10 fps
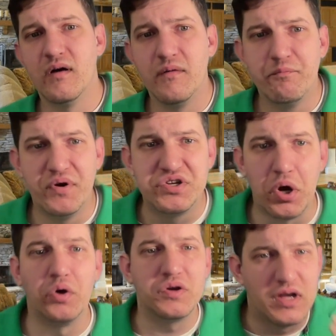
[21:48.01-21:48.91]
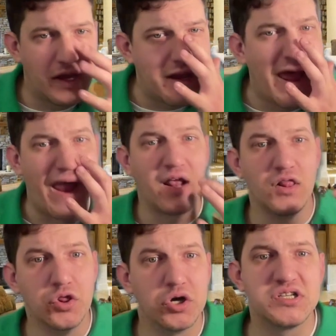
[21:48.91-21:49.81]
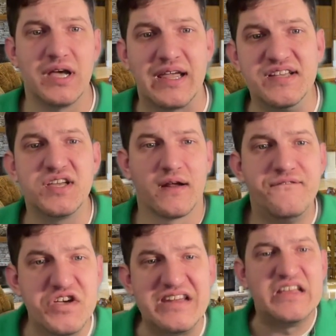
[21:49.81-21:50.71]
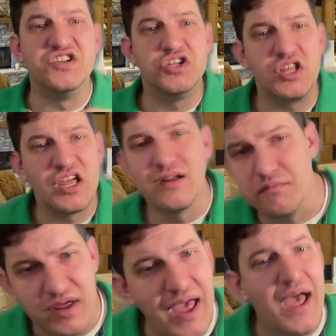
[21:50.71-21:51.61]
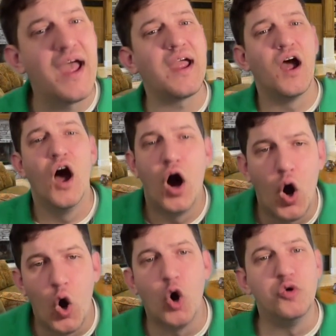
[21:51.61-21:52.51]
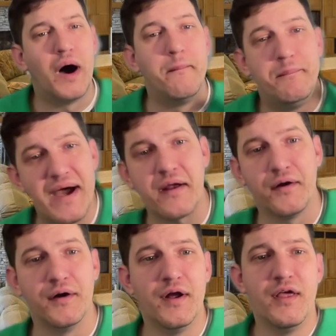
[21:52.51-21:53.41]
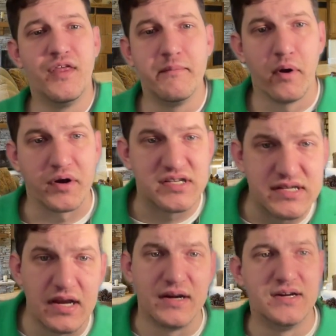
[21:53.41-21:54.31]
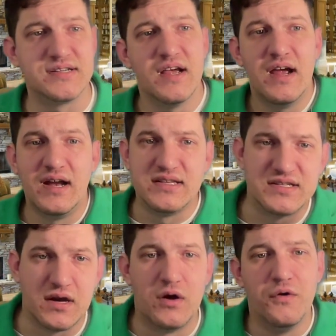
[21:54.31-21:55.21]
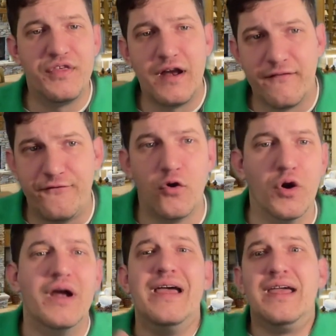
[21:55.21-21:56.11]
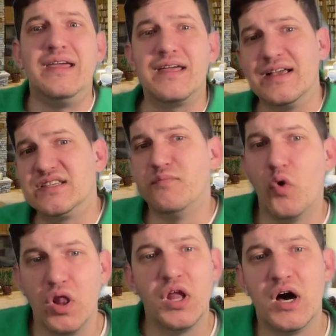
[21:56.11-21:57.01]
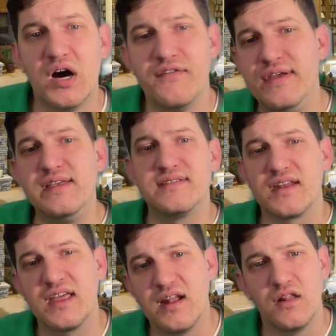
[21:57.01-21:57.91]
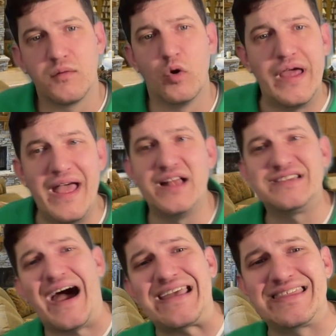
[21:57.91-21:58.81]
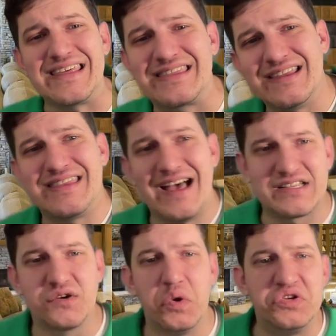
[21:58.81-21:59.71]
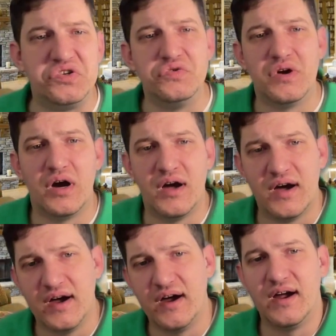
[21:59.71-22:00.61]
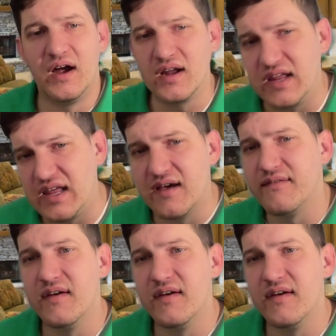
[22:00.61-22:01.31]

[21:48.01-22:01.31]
But Dalton Connect looks like he's going to fit into the NBA a whole lot better than Mark Sears. And so, therefore, he gets more love. He's going to get a little more edge. I think that that's going to give